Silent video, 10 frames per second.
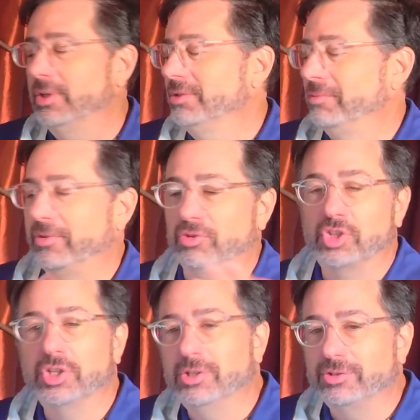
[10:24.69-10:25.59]
with your
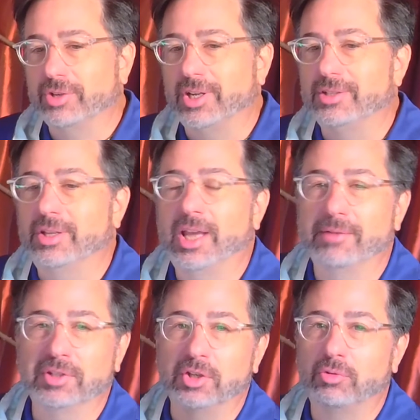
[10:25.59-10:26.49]
children,
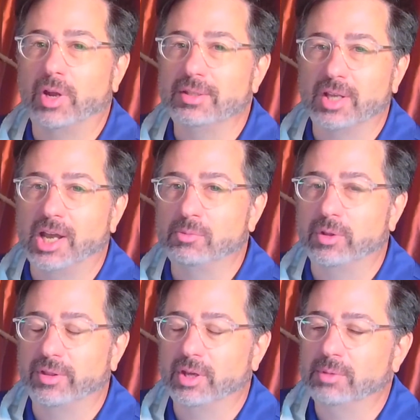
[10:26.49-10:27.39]
having a great time with
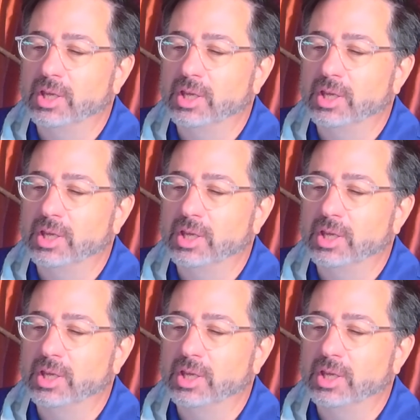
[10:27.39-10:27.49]
him.